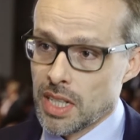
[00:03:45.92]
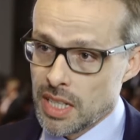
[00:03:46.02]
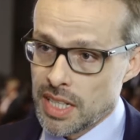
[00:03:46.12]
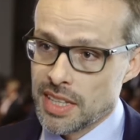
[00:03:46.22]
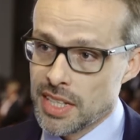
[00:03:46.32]

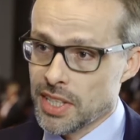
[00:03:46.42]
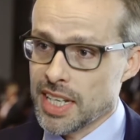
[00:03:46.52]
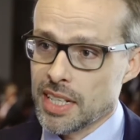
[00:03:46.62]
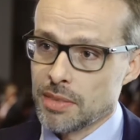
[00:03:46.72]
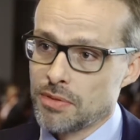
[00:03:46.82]
And then
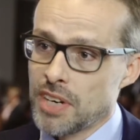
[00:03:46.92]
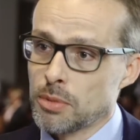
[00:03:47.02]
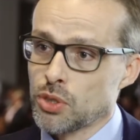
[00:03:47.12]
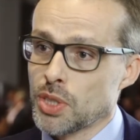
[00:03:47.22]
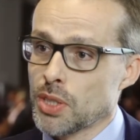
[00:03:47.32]
again,
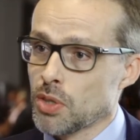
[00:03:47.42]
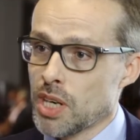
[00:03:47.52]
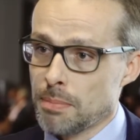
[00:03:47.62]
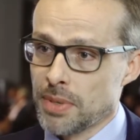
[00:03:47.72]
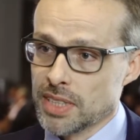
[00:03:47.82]
pharmaceutical
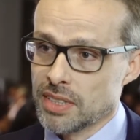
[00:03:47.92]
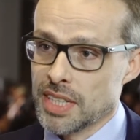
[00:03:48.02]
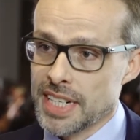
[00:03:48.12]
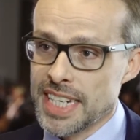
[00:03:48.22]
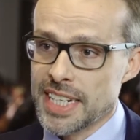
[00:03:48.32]

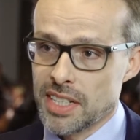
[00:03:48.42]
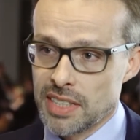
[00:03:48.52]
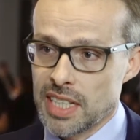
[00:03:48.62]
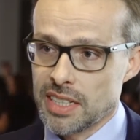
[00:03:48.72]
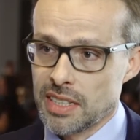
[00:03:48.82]
companies need
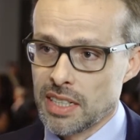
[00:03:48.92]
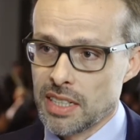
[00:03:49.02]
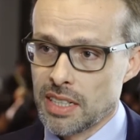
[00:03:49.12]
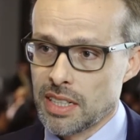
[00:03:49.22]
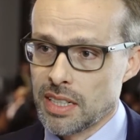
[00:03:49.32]
that
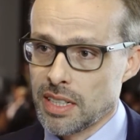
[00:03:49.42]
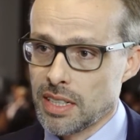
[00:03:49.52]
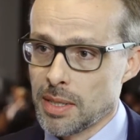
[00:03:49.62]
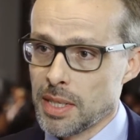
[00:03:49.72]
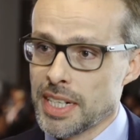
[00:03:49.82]

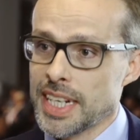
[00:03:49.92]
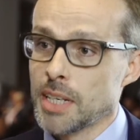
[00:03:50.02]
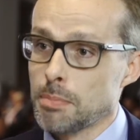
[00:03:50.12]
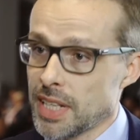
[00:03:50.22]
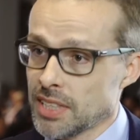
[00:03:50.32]

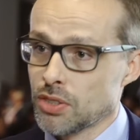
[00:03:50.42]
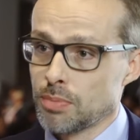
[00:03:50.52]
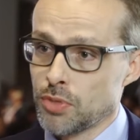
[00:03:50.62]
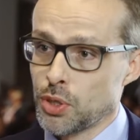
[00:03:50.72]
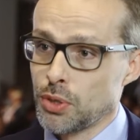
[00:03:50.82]
database
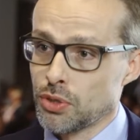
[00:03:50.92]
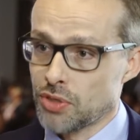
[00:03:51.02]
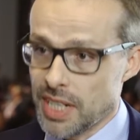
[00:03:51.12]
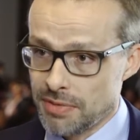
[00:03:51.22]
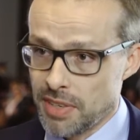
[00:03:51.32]
to do
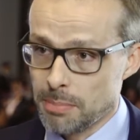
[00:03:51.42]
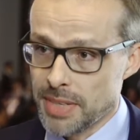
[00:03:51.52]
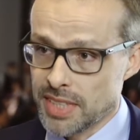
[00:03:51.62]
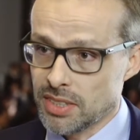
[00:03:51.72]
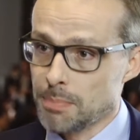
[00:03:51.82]
stratified
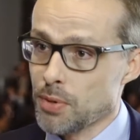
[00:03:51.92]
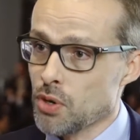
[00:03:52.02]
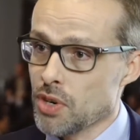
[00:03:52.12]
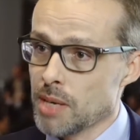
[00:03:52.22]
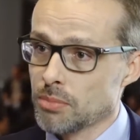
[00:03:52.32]
medicine
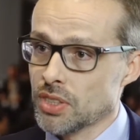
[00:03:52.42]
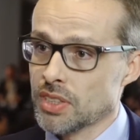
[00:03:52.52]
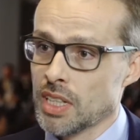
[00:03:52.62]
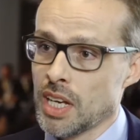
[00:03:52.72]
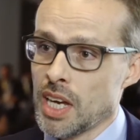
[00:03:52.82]

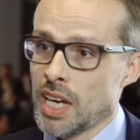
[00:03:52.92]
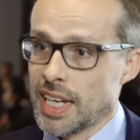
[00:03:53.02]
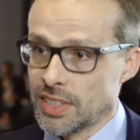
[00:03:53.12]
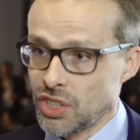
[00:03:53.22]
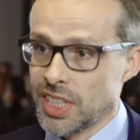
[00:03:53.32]
programs
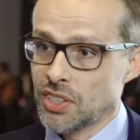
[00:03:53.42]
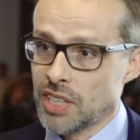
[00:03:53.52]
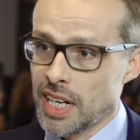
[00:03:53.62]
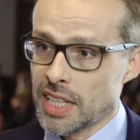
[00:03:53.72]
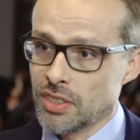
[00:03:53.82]
and gene
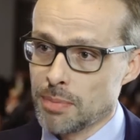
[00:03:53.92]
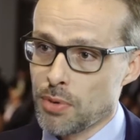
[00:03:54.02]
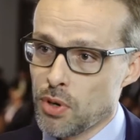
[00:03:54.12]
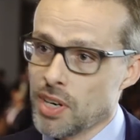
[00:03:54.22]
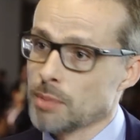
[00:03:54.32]
silencing
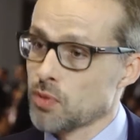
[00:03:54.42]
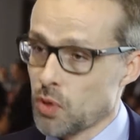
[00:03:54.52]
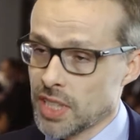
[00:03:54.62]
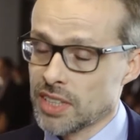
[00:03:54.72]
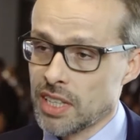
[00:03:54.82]
programs
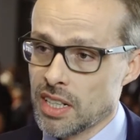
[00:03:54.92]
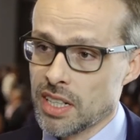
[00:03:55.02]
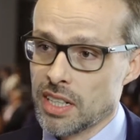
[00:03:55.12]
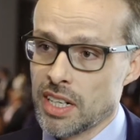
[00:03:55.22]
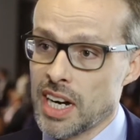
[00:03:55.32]
for their
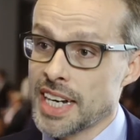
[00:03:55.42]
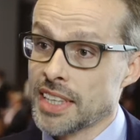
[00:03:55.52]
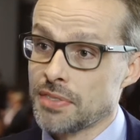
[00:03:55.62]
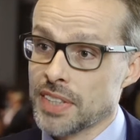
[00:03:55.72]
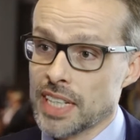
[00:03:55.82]
drug
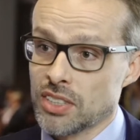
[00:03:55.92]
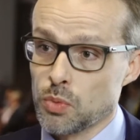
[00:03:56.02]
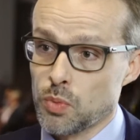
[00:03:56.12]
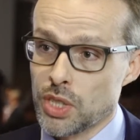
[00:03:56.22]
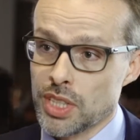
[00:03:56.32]

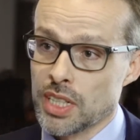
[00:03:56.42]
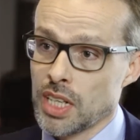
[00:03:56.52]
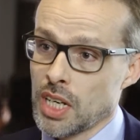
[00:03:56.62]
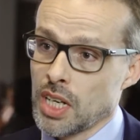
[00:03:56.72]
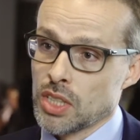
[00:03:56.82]
identification work.
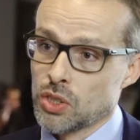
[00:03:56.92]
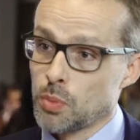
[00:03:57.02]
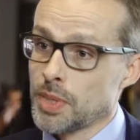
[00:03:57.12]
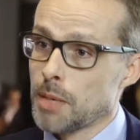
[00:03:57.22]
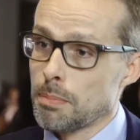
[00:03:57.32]

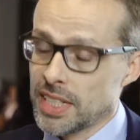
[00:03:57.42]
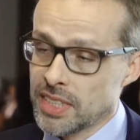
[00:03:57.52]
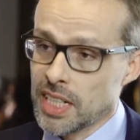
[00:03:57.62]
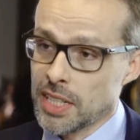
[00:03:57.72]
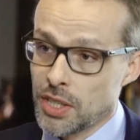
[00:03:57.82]
So we are
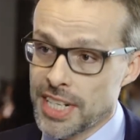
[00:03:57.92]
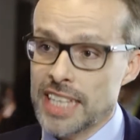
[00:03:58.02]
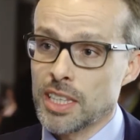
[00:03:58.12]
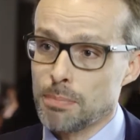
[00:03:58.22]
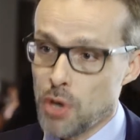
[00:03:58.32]
basically a
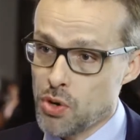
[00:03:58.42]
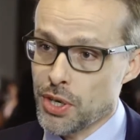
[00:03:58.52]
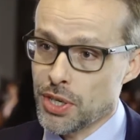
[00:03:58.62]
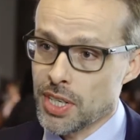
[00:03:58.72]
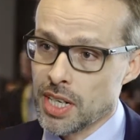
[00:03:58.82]
data
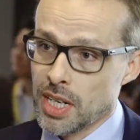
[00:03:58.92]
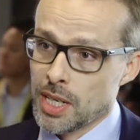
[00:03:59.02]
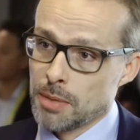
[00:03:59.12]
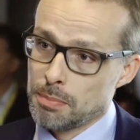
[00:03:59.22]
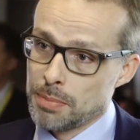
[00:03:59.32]
broker
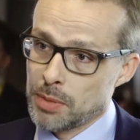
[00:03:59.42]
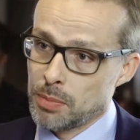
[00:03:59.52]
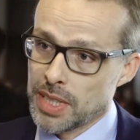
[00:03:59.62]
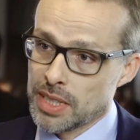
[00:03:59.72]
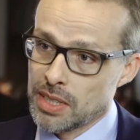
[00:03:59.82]

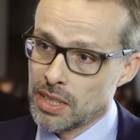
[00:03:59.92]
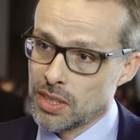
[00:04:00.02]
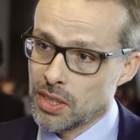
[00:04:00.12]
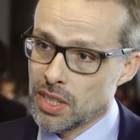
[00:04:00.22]
between the